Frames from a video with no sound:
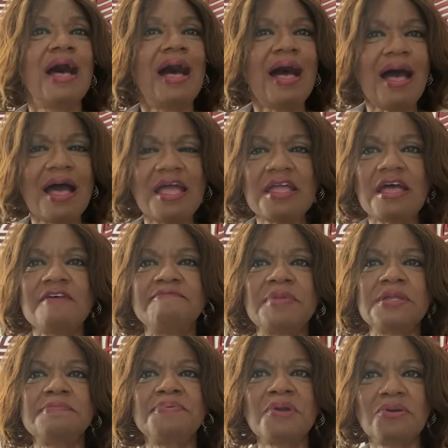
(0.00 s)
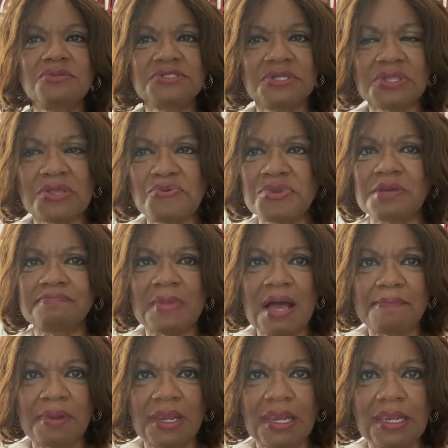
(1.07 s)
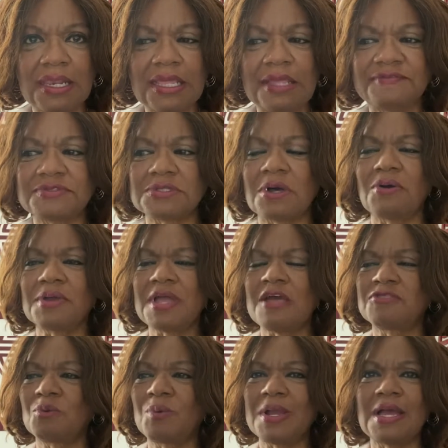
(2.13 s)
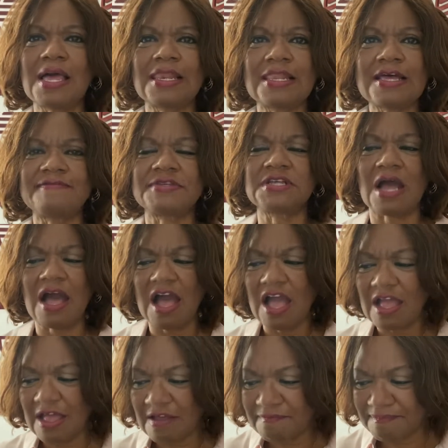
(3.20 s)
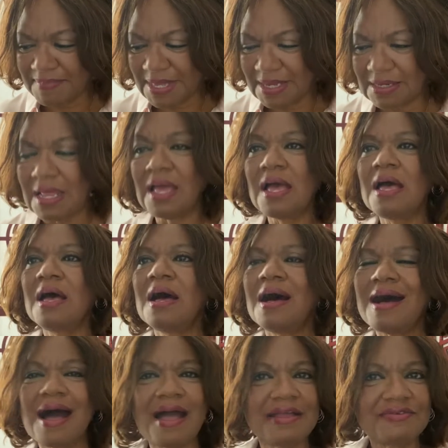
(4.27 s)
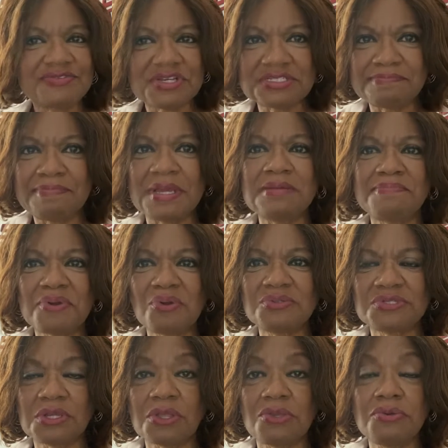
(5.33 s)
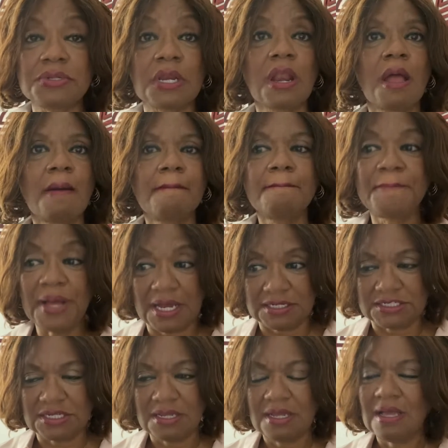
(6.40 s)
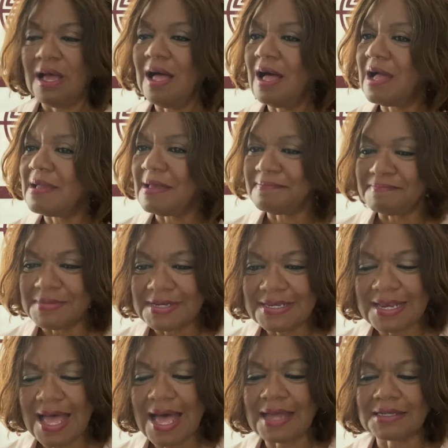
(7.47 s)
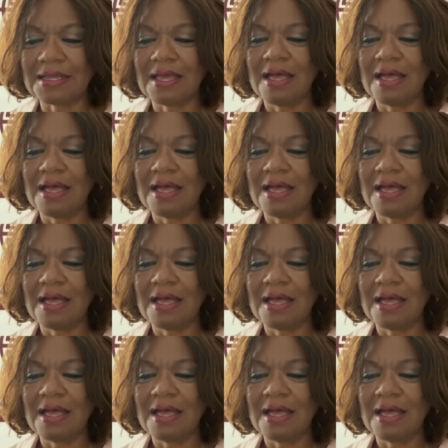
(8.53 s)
I have been persecuted in my beliefs, okay, the way I live. I have just been persecuted, but I am not